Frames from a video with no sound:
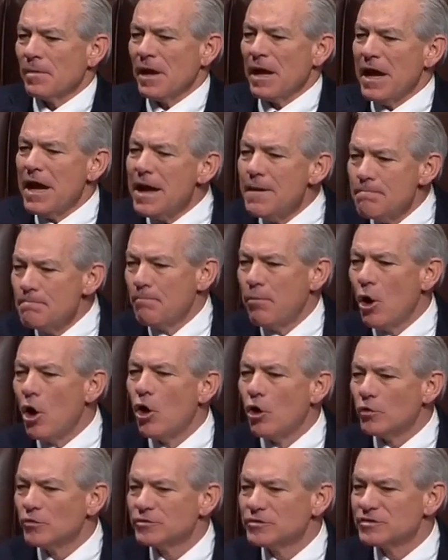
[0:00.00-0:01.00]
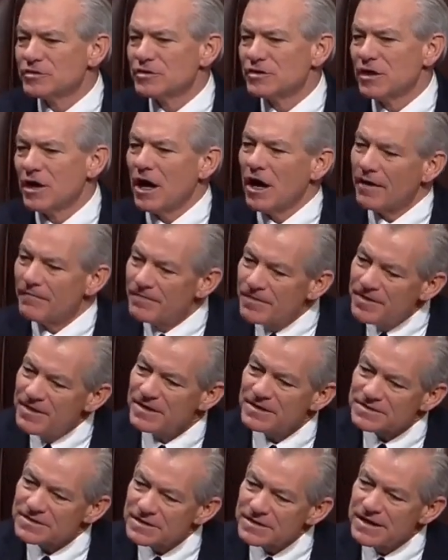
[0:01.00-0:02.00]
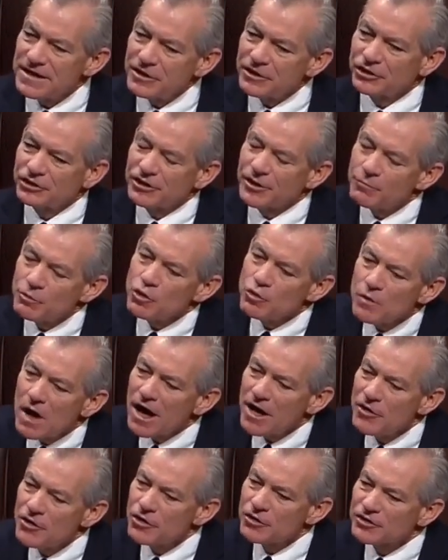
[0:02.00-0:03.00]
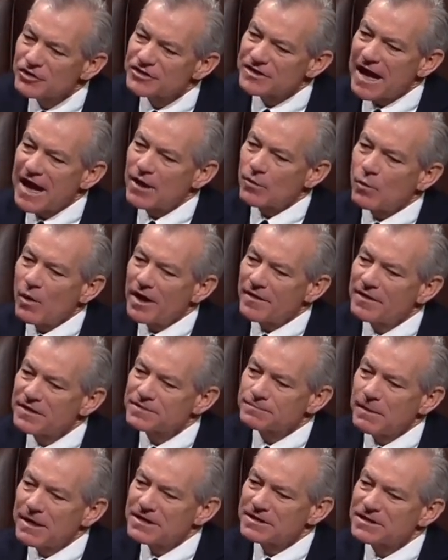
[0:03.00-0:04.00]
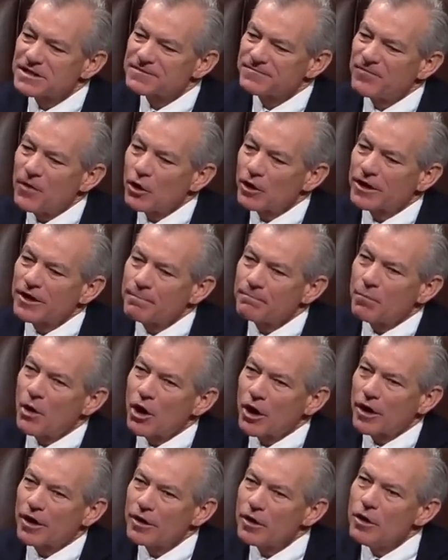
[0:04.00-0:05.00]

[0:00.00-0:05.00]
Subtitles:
impulse of this leadership, you understand why this place is falling apart